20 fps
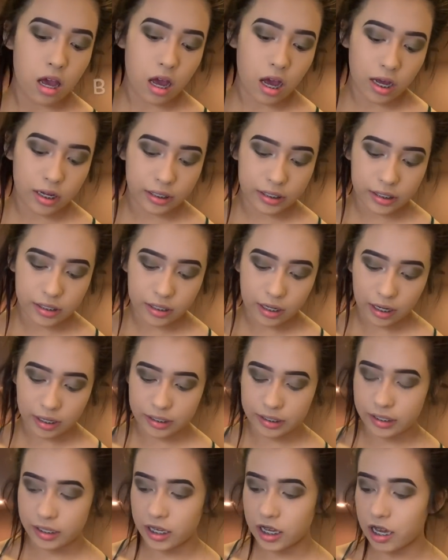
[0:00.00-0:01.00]

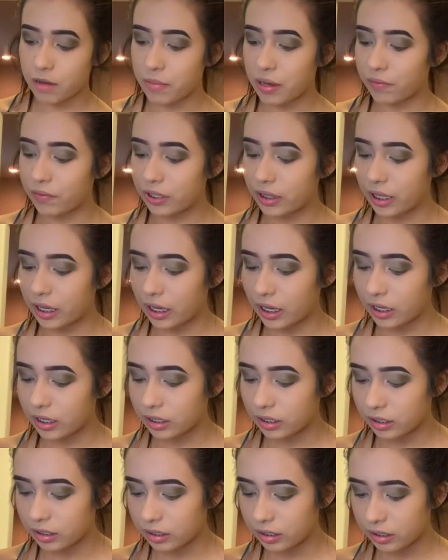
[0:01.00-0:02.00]
Anastasia Beverly
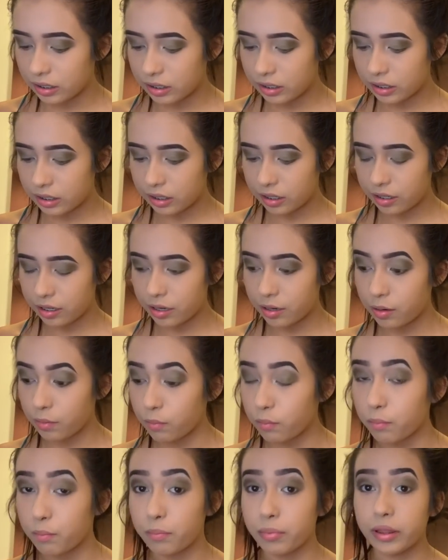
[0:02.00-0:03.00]
Hills
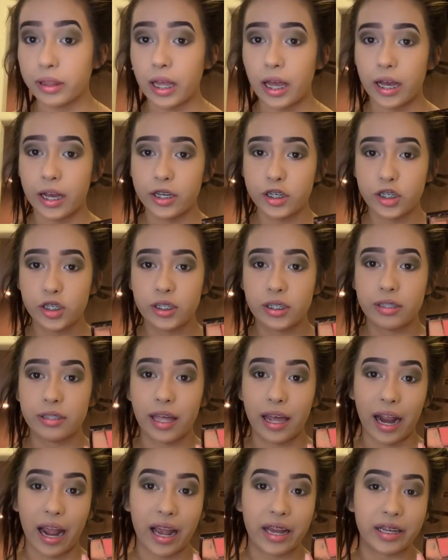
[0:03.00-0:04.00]
blush
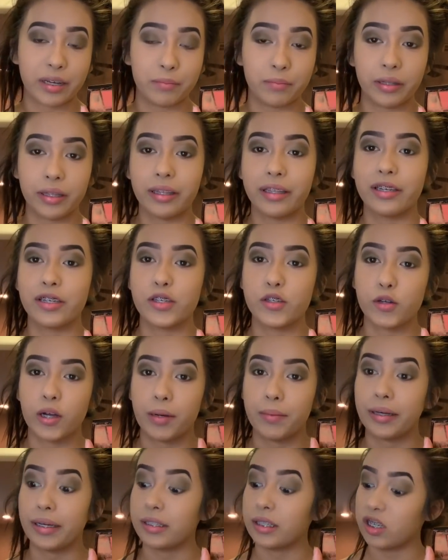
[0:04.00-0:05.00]
that I completely
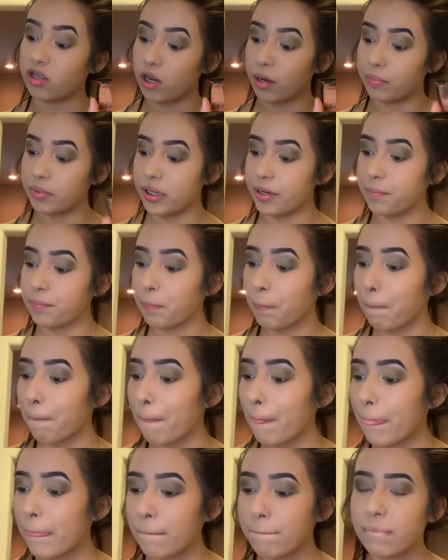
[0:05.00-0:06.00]
destroyed because I dropped it.
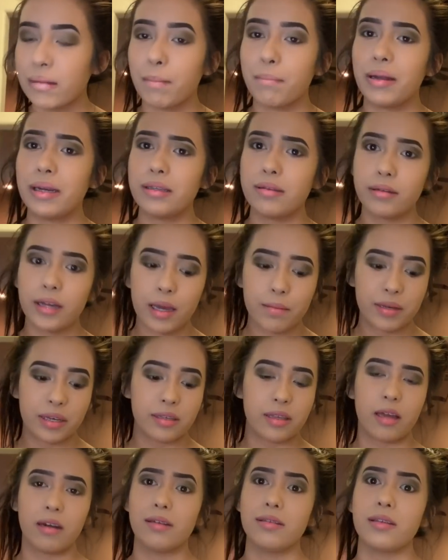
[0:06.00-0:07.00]
But it's okay
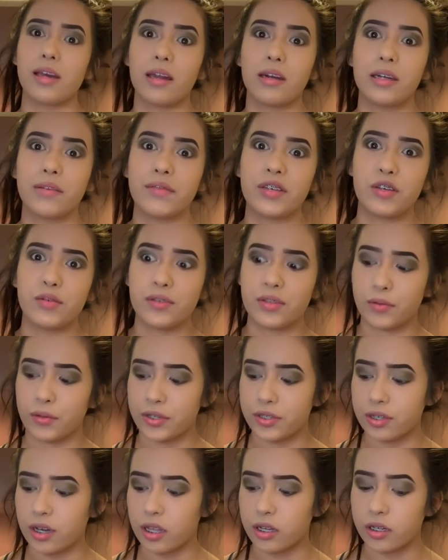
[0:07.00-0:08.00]
because honestly I didn't even use the
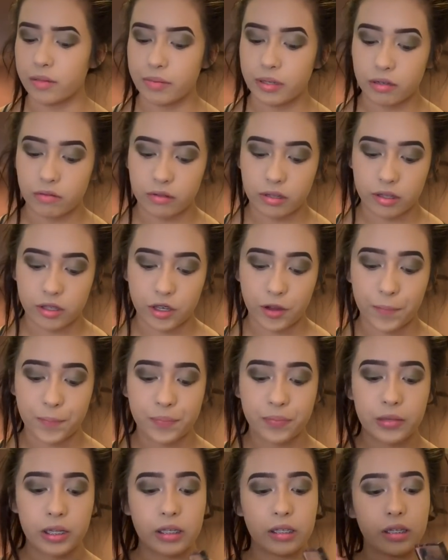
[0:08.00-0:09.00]
orange color to begin with. So I'm
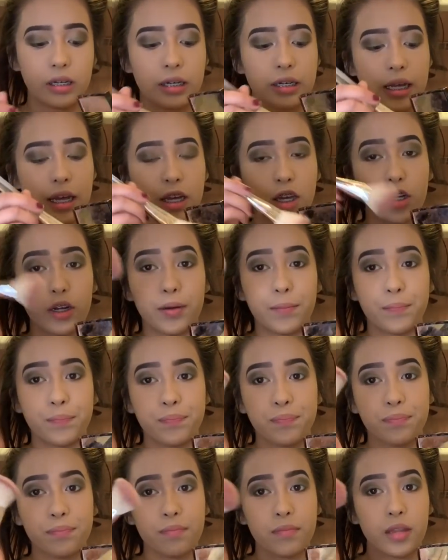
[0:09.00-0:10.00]
just gonna take your
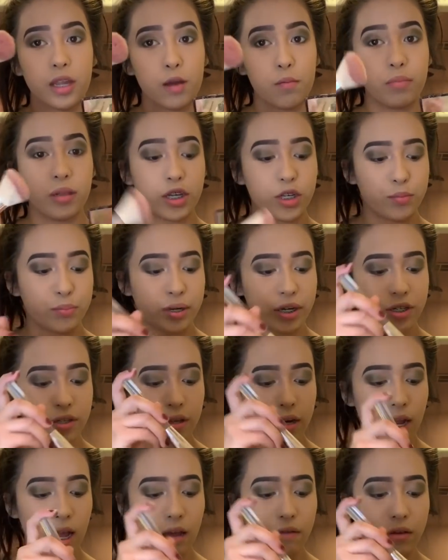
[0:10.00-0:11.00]
blush brush
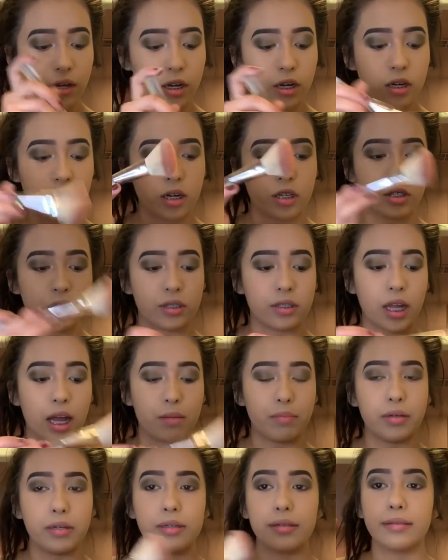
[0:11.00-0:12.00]
that I have here and just
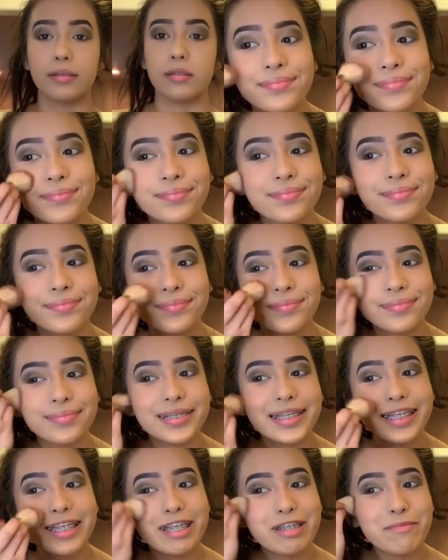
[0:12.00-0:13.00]
dab it.
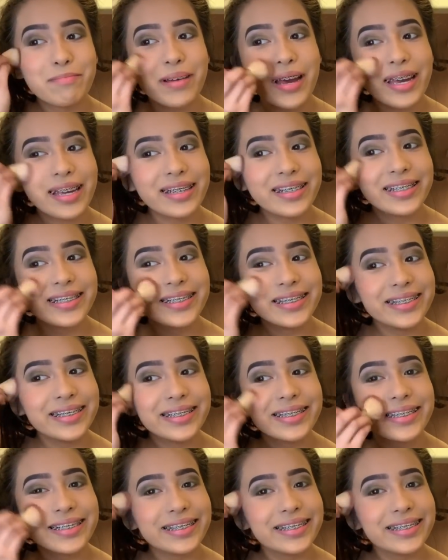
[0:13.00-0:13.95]
Smile!